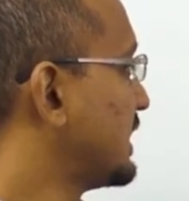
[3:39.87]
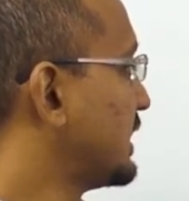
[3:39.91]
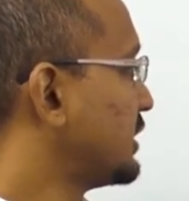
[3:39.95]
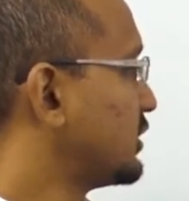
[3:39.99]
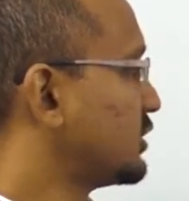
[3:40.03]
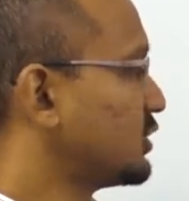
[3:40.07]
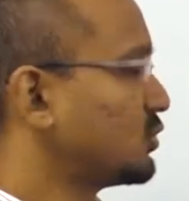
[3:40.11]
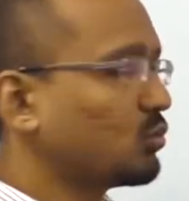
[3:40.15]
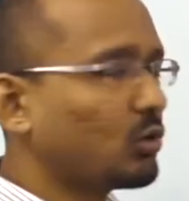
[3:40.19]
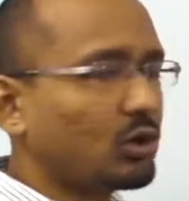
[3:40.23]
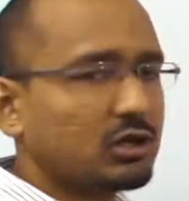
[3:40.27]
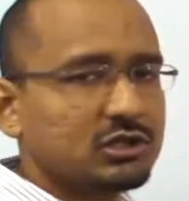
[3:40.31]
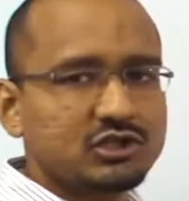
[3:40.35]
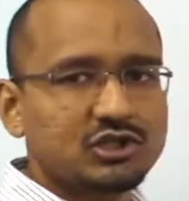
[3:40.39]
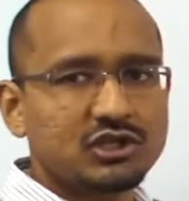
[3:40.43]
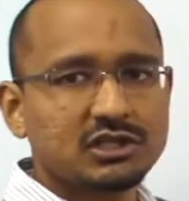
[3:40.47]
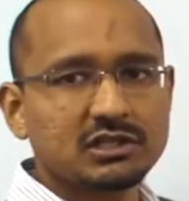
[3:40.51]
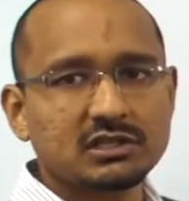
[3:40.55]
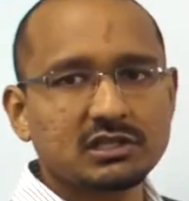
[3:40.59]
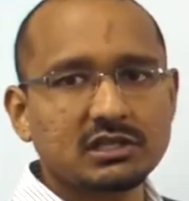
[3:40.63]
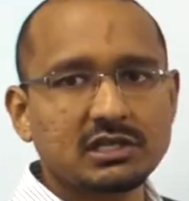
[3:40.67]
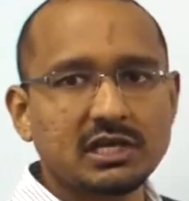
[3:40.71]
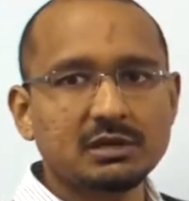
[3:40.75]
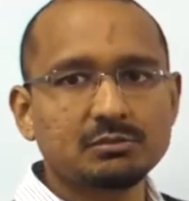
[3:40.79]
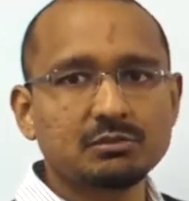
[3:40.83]

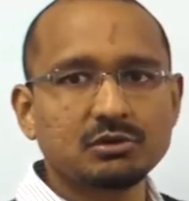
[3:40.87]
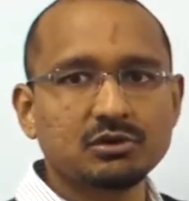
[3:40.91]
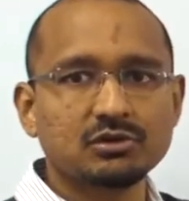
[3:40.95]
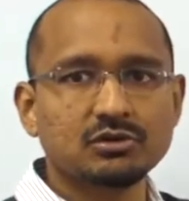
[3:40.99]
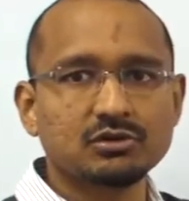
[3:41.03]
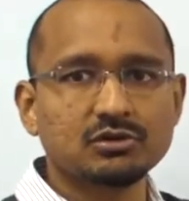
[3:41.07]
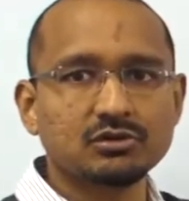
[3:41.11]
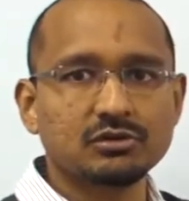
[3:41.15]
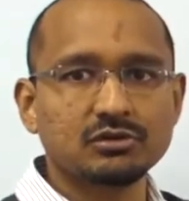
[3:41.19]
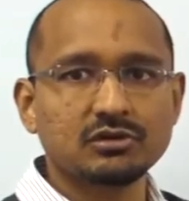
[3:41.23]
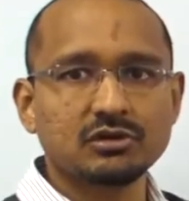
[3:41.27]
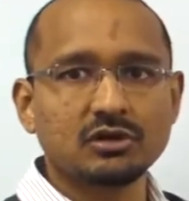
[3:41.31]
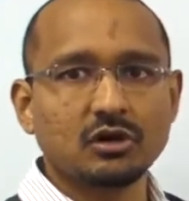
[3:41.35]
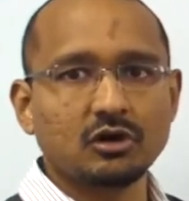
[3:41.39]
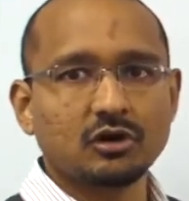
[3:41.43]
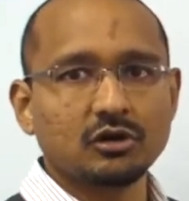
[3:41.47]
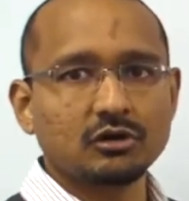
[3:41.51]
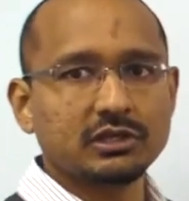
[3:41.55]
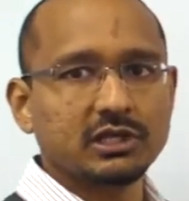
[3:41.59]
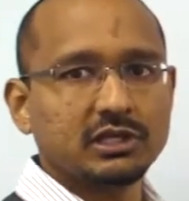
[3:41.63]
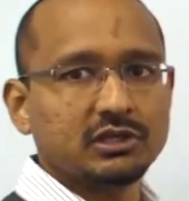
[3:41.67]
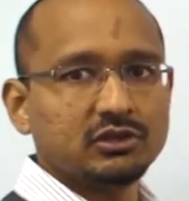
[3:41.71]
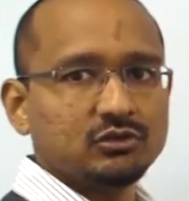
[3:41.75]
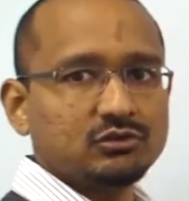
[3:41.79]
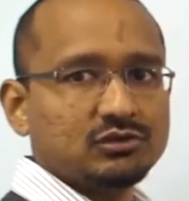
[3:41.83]
watching the neighborhood,
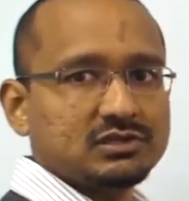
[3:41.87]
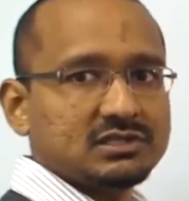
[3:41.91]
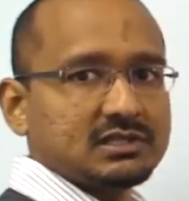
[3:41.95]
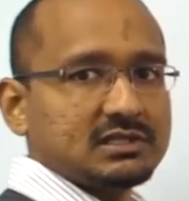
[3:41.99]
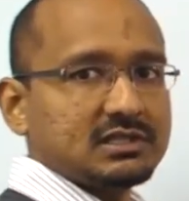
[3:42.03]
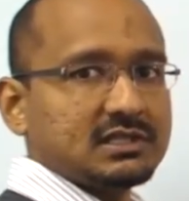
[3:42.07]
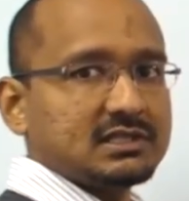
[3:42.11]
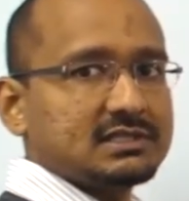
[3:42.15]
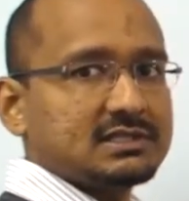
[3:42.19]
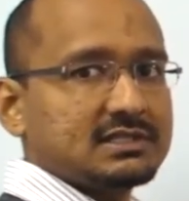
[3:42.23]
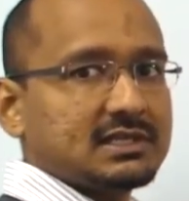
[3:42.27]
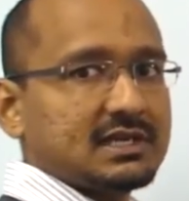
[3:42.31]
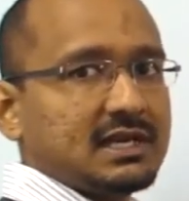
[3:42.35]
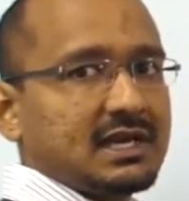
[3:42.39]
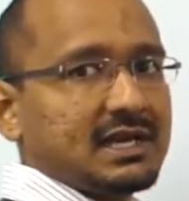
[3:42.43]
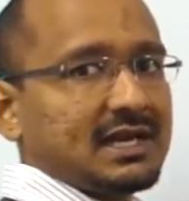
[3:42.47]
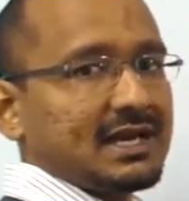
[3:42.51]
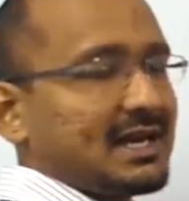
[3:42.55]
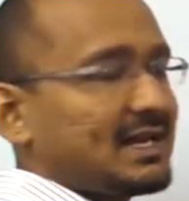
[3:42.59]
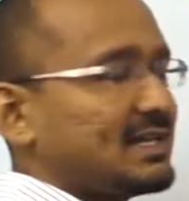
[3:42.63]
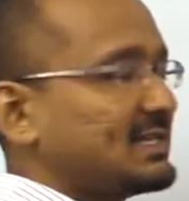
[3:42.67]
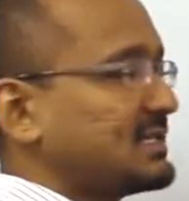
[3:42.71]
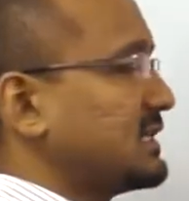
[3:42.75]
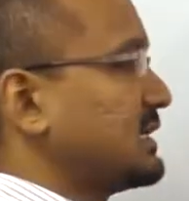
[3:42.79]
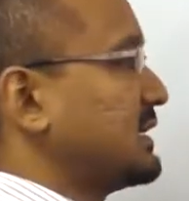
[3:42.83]
or they use this
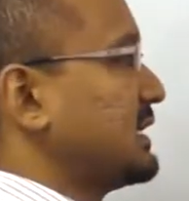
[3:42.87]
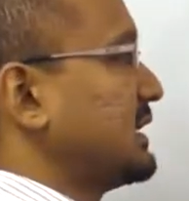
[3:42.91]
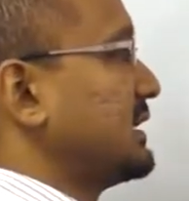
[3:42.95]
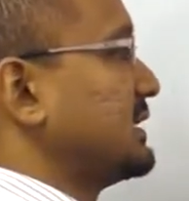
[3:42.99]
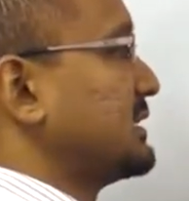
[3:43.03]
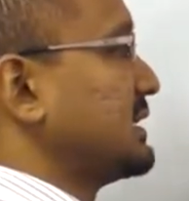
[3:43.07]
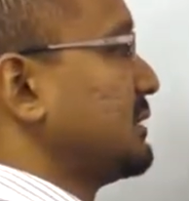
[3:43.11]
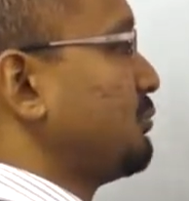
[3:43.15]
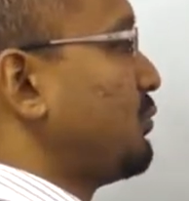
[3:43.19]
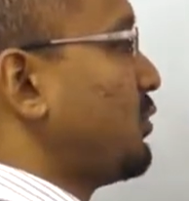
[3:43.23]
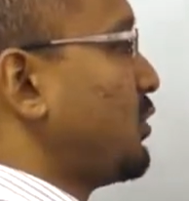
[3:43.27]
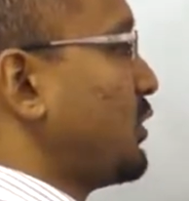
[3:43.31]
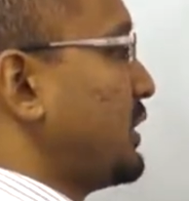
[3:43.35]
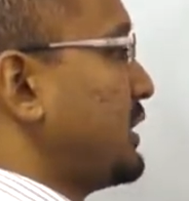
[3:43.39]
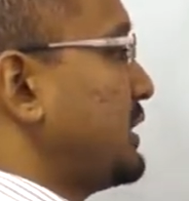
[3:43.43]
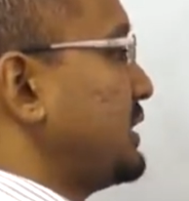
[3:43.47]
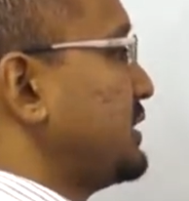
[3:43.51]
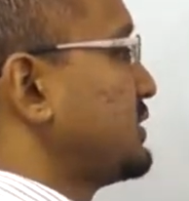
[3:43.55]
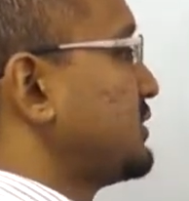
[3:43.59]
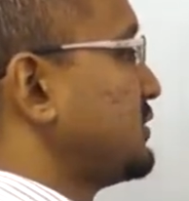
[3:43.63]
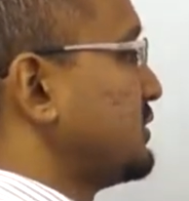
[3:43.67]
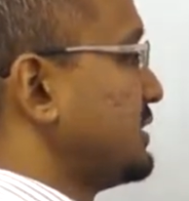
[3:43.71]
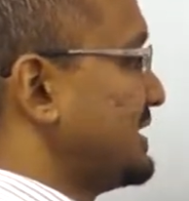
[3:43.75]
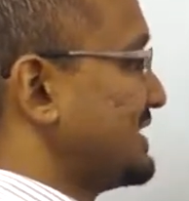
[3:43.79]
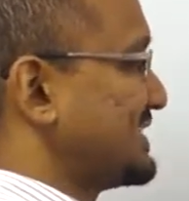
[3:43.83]
as a
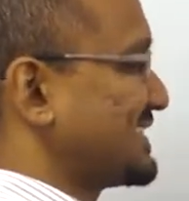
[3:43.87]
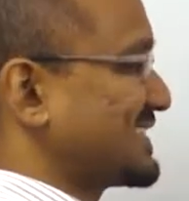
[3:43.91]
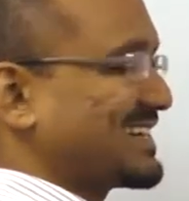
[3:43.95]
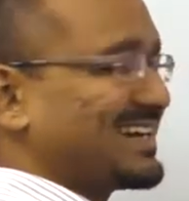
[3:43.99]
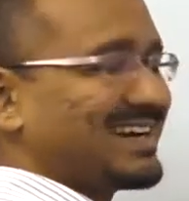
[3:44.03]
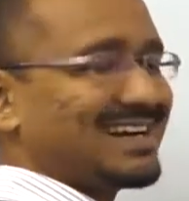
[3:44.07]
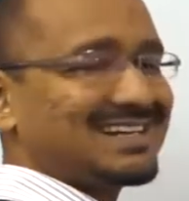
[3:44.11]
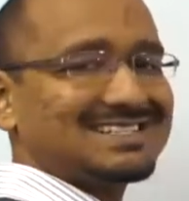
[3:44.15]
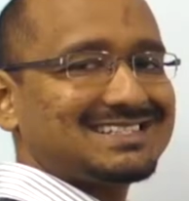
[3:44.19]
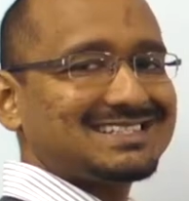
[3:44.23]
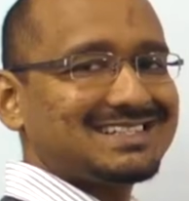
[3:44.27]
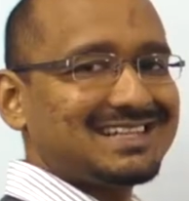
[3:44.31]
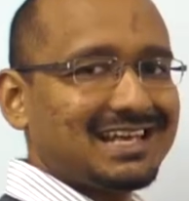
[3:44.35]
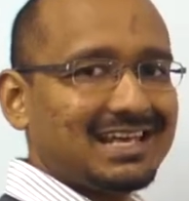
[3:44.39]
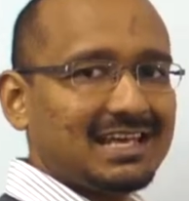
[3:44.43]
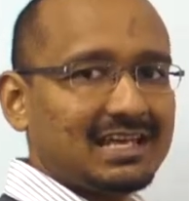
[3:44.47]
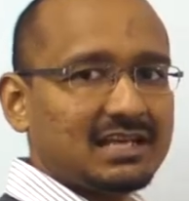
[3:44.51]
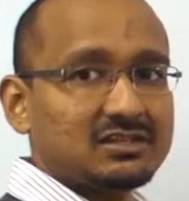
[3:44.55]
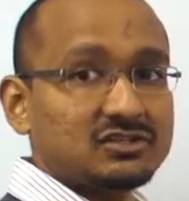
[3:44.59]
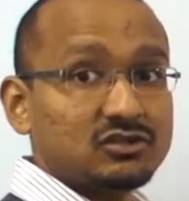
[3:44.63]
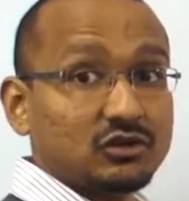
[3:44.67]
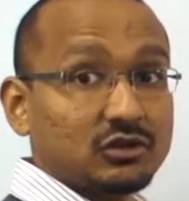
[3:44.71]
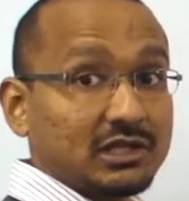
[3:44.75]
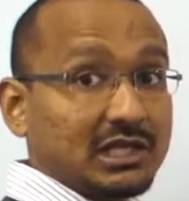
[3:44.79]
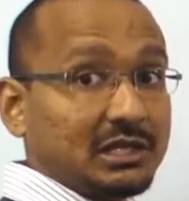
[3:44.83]
point to discuss
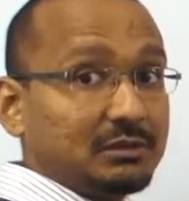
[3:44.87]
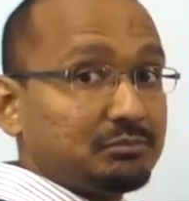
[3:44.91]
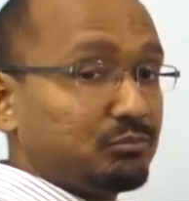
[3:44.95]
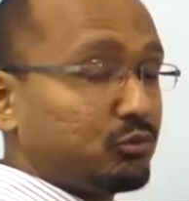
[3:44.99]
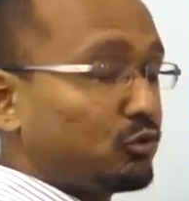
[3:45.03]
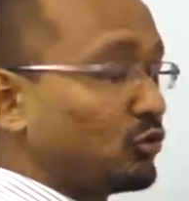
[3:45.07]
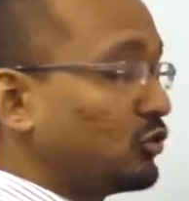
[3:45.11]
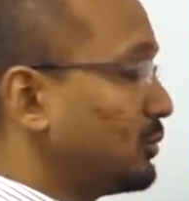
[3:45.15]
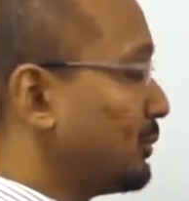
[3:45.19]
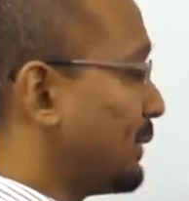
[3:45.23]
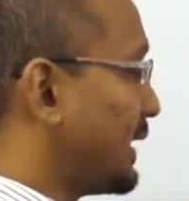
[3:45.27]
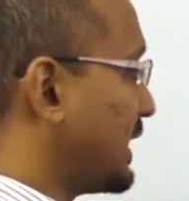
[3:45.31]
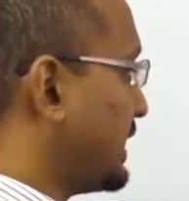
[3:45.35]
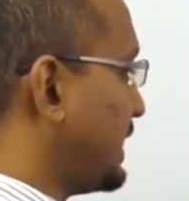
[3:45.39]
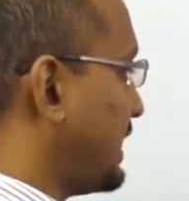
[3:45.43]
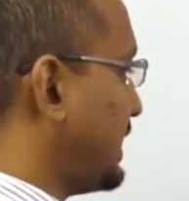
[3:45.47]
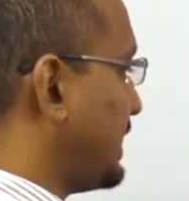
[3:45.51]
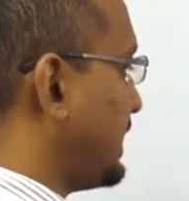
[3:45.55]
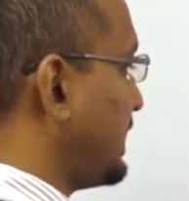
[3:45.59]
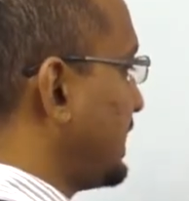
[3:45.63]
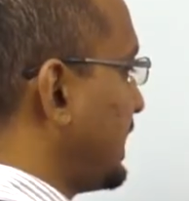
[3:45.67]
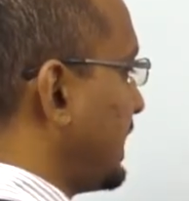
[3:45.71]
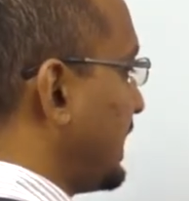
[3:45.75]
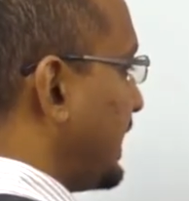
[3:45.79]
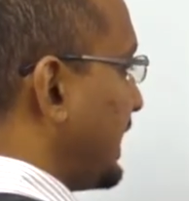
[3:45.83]
things, or they pool
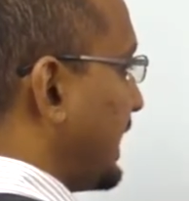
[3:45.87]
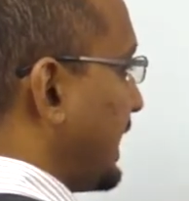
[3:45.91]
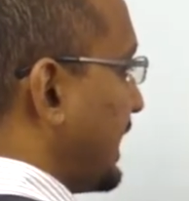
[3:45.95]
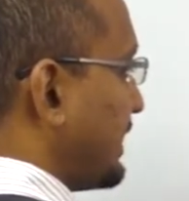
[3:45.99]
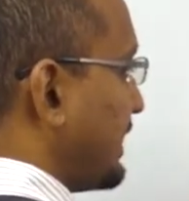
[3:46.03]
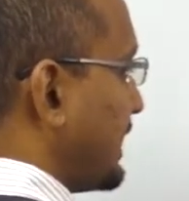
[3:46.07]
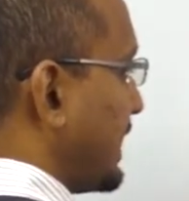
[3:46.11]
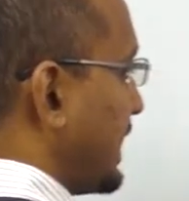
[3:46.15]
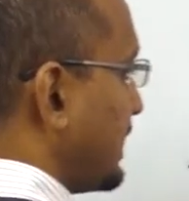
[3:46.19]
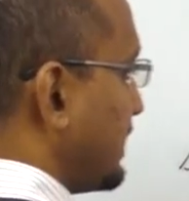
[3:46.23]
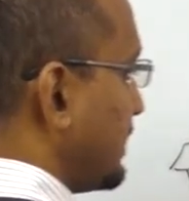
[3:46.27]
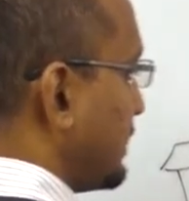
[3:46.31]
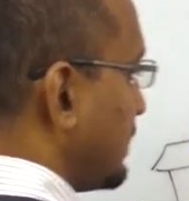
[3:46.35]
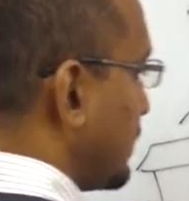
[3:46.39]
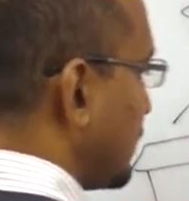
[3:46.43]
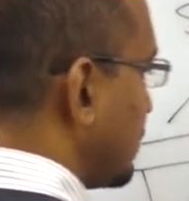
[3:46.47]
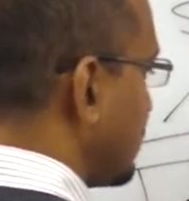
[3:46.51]
money, and then